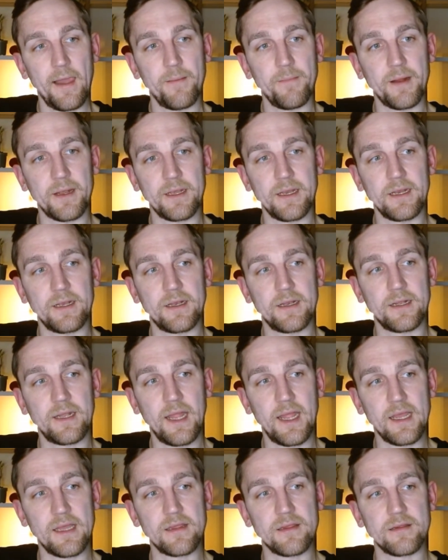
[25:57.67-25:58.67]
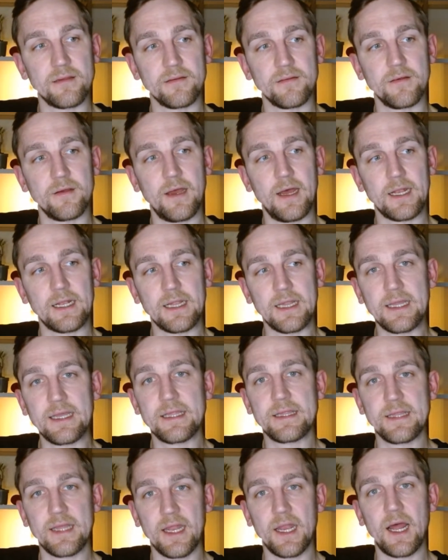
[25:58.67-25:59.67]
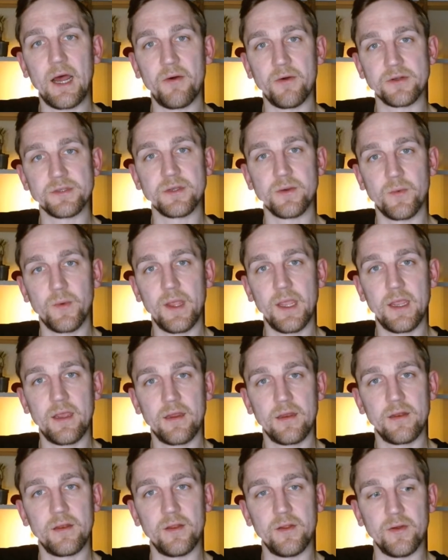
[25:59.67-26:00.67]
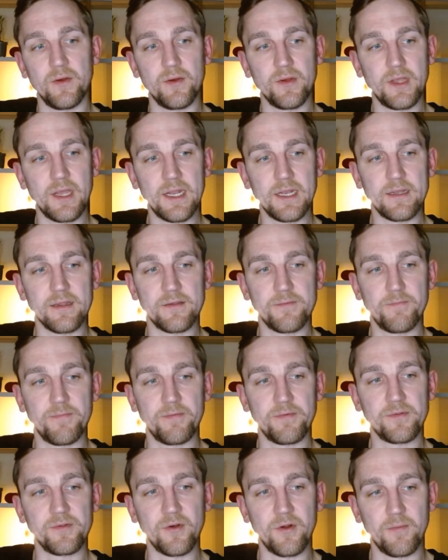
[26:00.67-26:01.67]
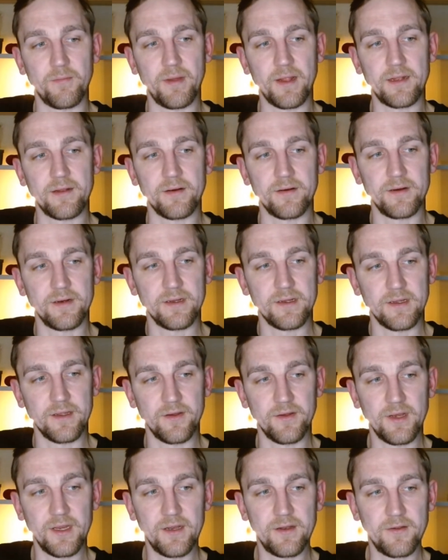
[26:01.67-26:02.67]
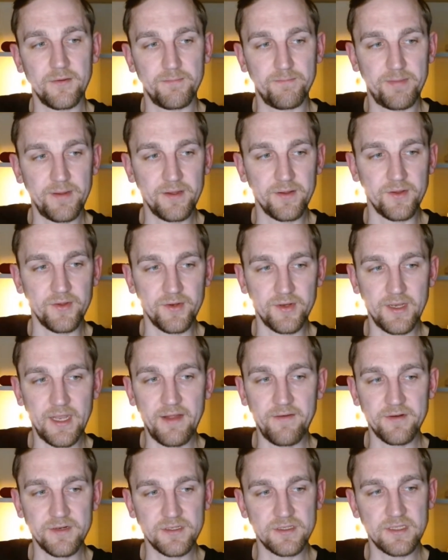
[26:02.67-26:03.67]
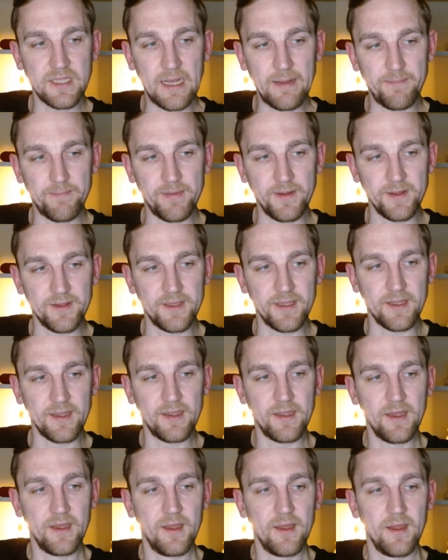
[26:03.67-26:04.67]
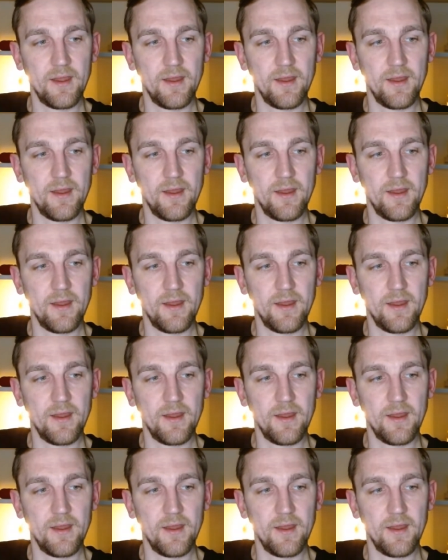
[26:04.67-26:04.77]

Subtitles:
but it takes at least 10 hours a week to get this store better. You need to build, you never stop building.